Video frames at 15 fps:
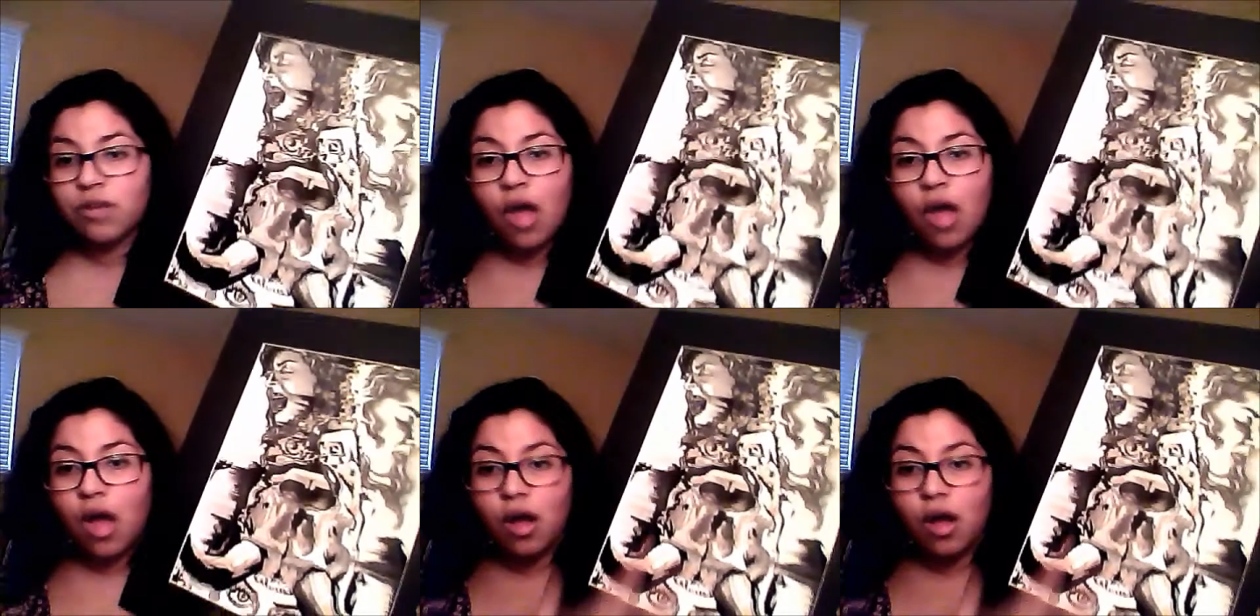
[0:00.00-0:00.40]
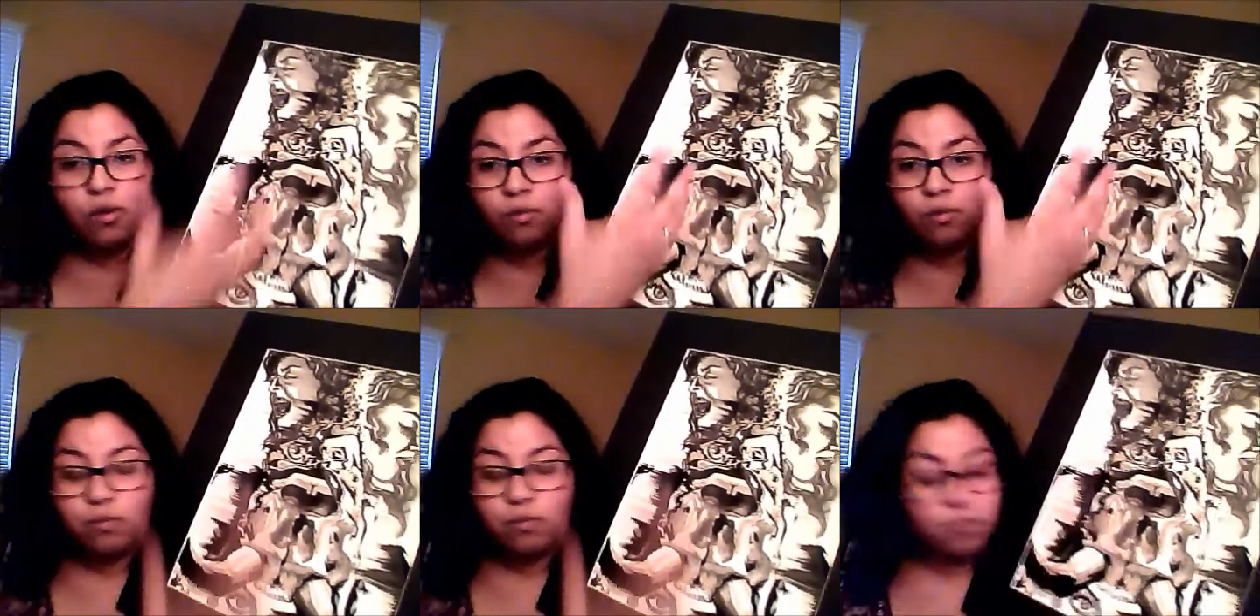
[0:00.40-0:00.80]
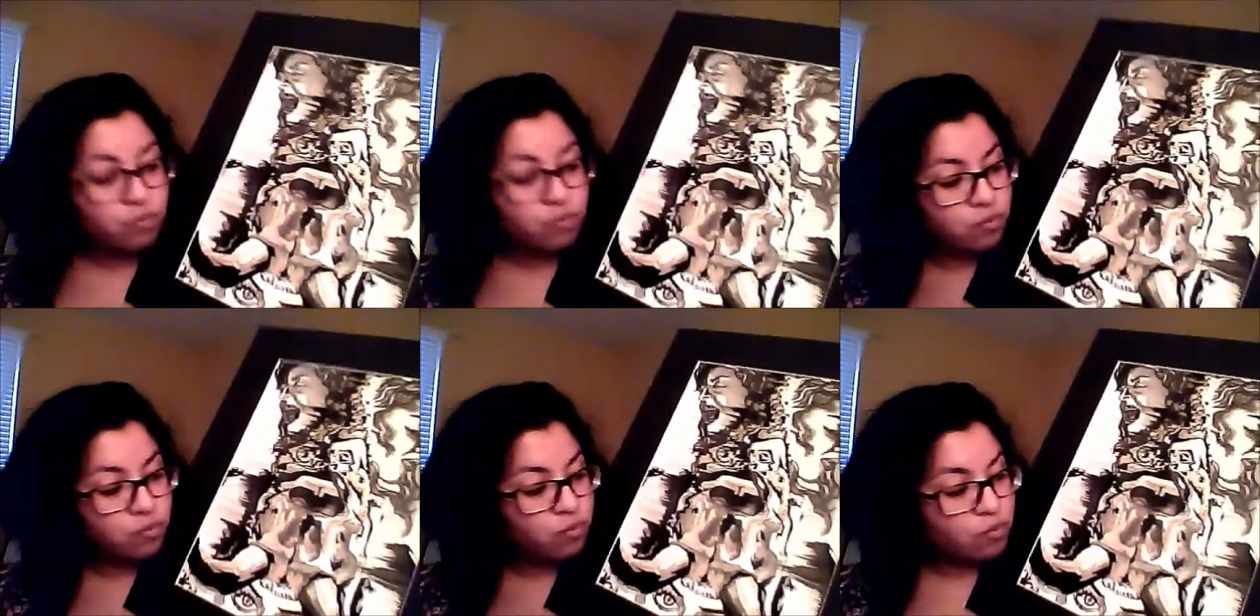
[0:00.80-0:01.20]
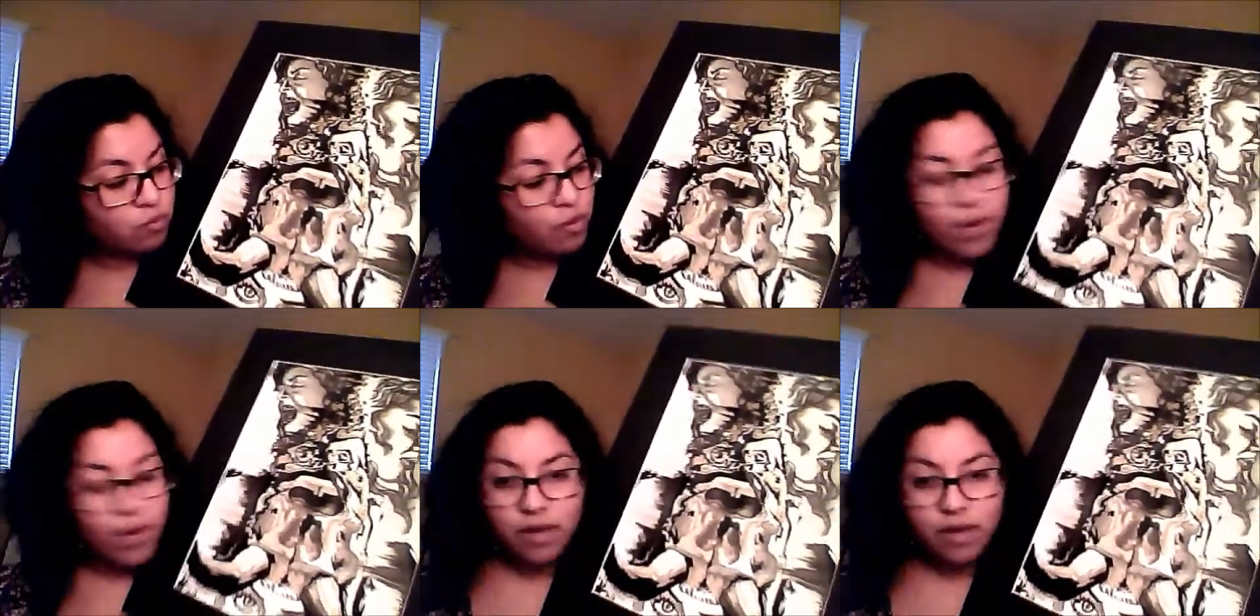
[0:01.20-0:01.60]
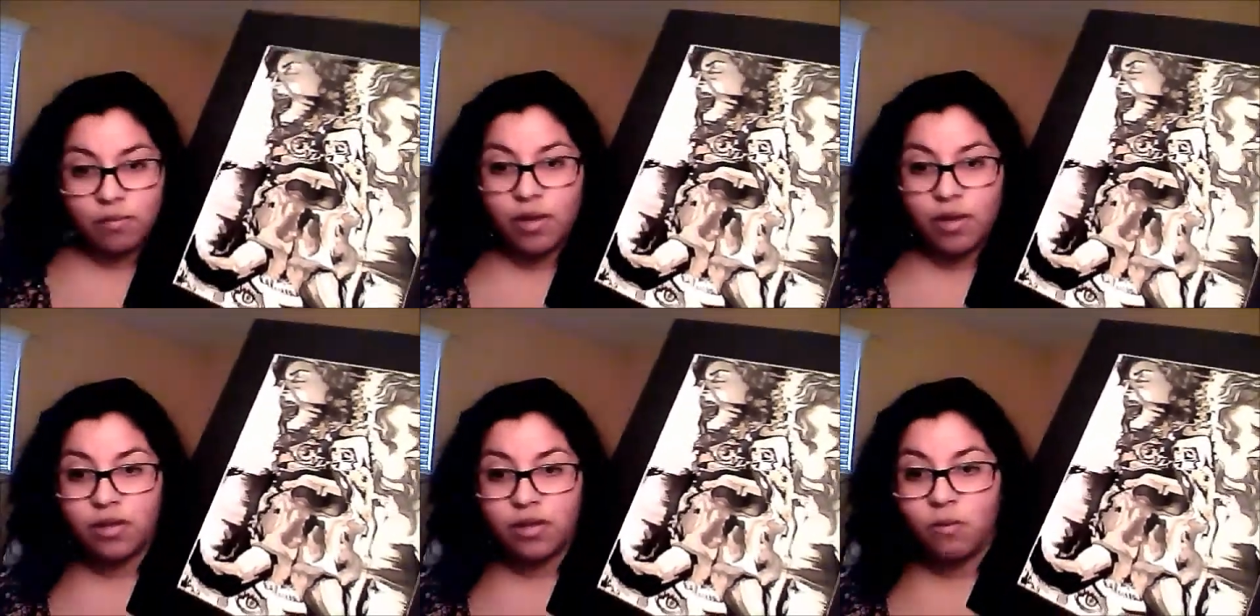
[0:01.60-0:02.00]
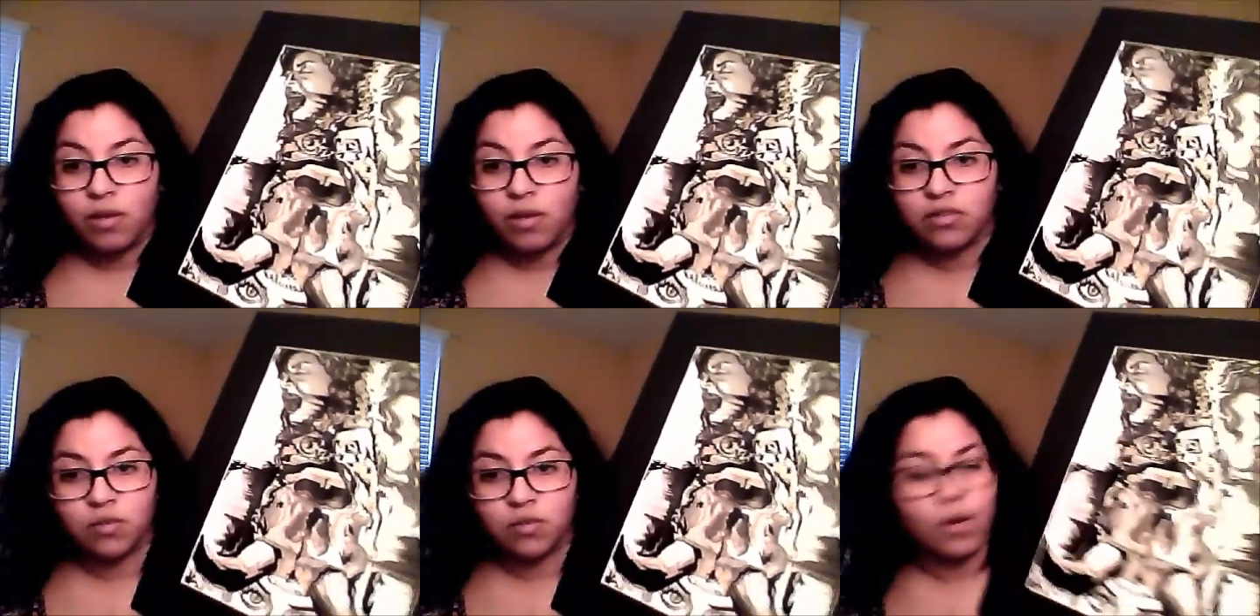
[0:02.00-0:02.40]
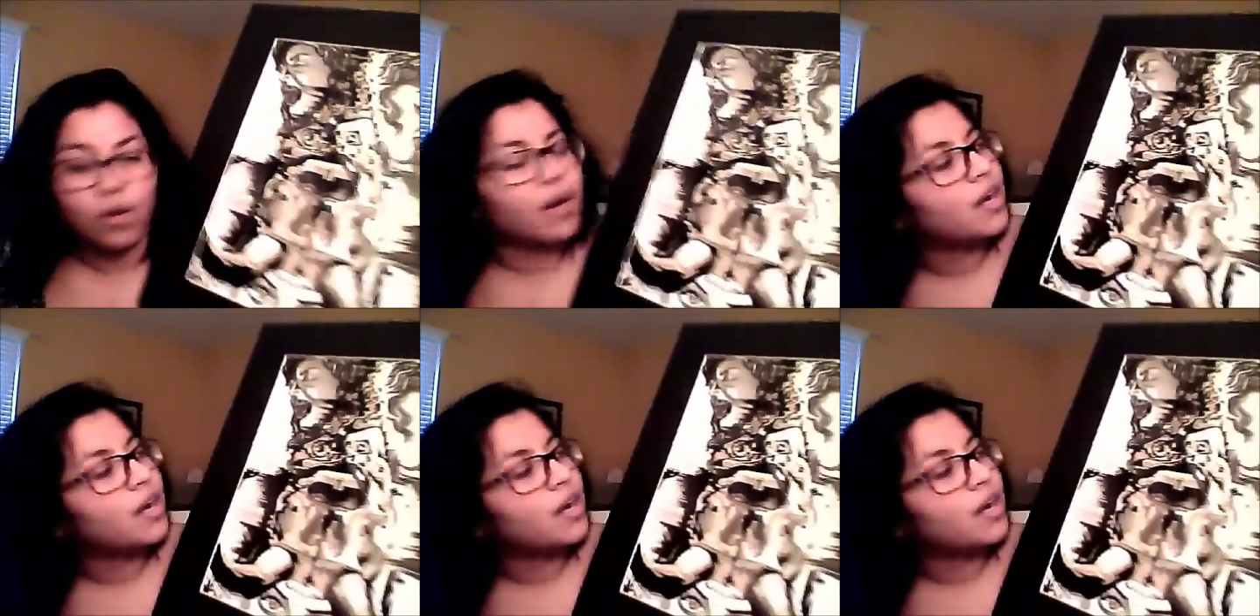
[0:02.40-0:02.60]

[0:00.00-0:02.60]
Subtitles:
a ruin of what you once were.